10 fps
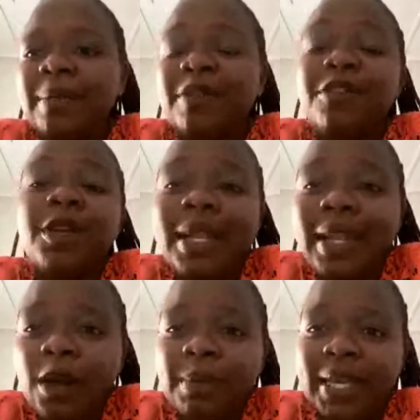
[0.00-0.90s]
if you
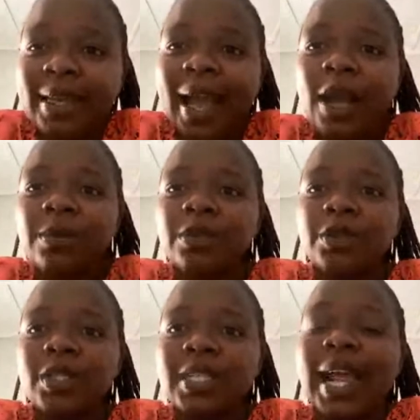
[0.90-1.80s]
allow me, I
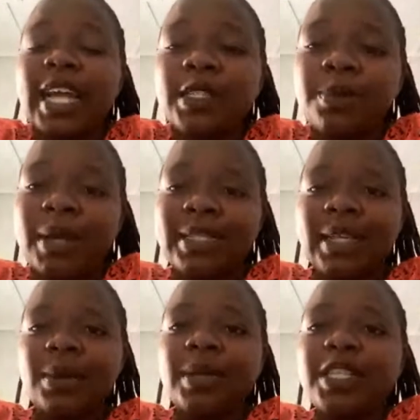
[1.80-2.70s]
would like to pass
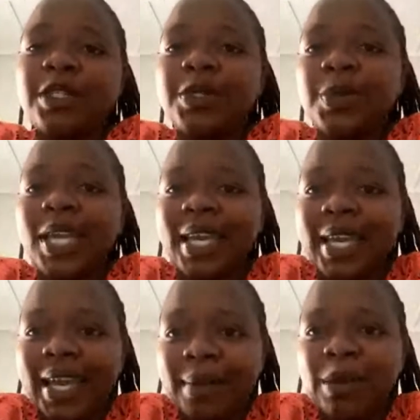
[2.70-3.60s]
that question to
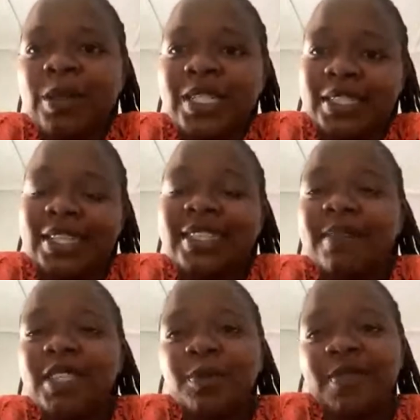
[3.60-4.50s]
Inge because she's a
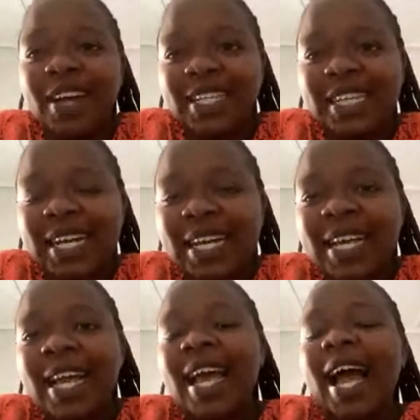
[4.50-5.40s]
service provider,
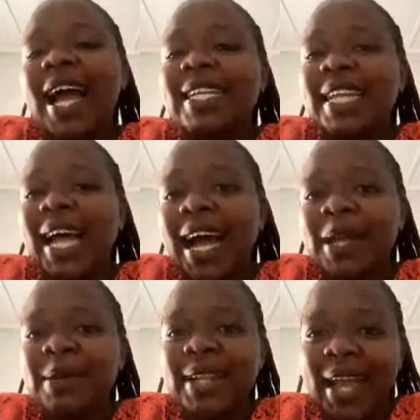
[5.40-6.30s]
and I,
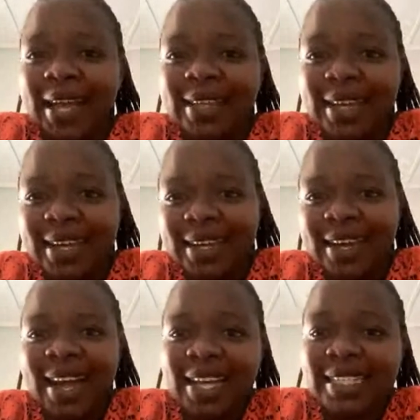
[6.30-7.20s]
on the other
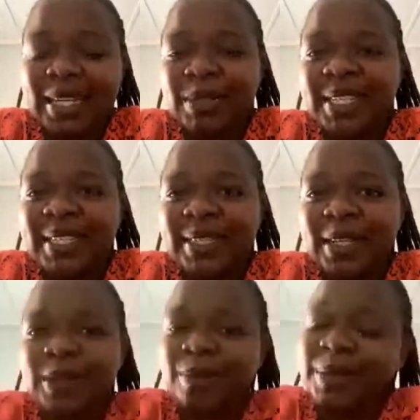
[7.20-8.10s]
hand, I'm just a
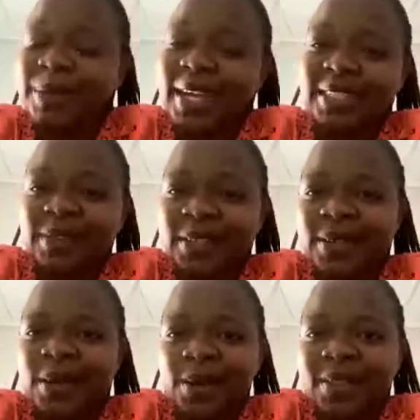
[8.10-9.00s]
sexual reproductive
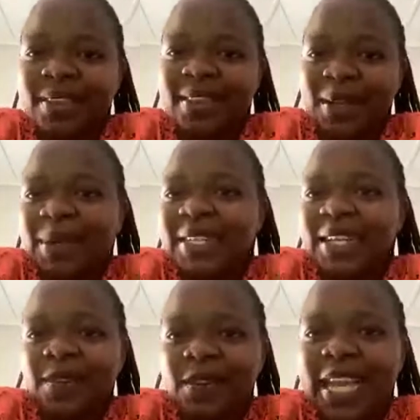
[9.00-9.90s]
health and right
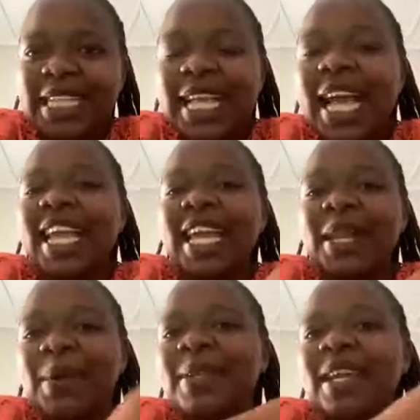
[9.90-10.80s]
advocate. I can
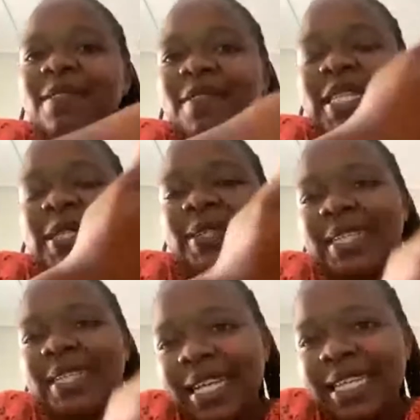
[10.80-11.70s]
only advise to a
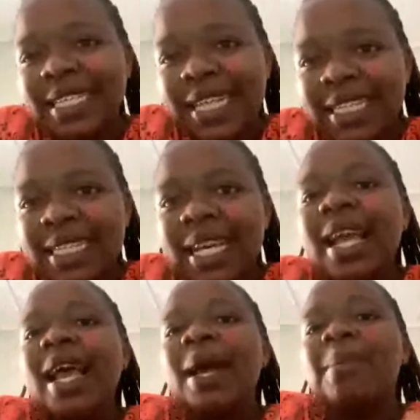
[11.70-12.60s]
certain extent,
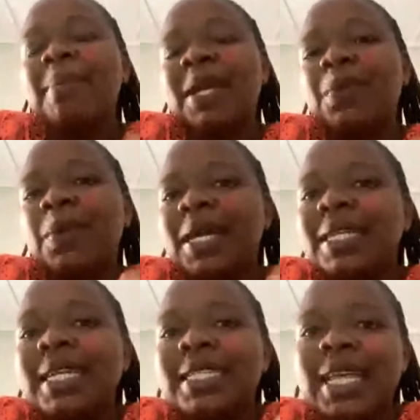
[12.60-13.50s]
but what
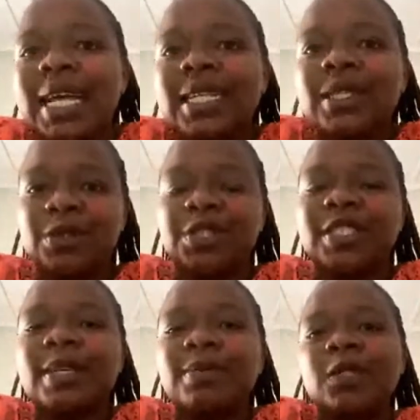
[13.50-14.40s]
exactly
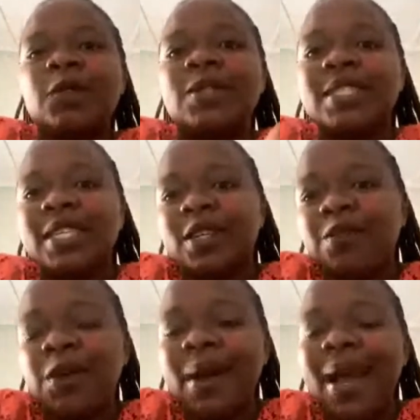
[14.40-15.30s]
contraceptives to settle
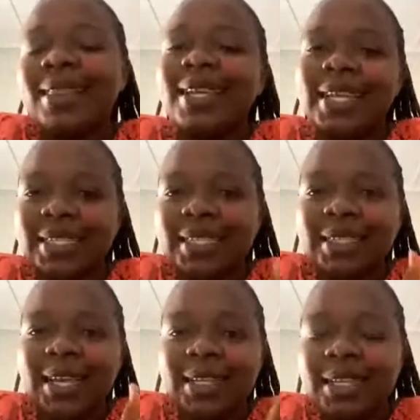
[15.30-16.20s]
for, I think a
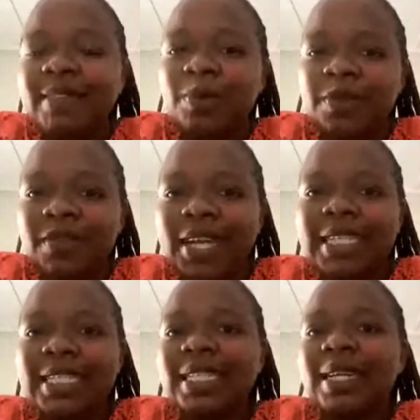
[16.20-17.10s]
service provider is
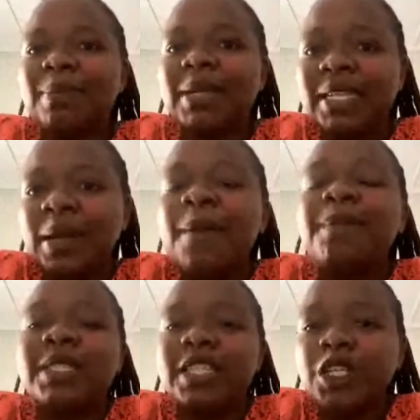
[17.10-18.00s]
in a better
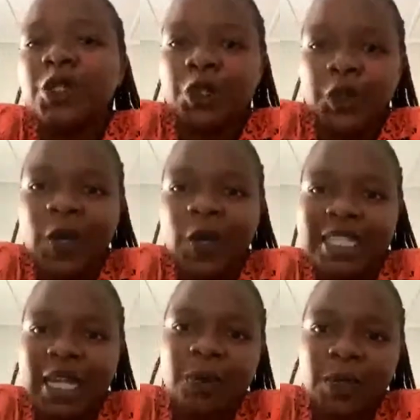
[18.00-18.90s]
position to
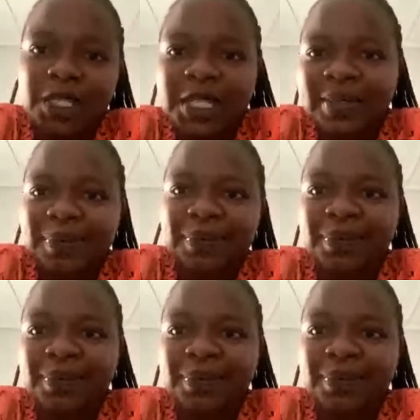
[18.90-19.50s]
answer that question.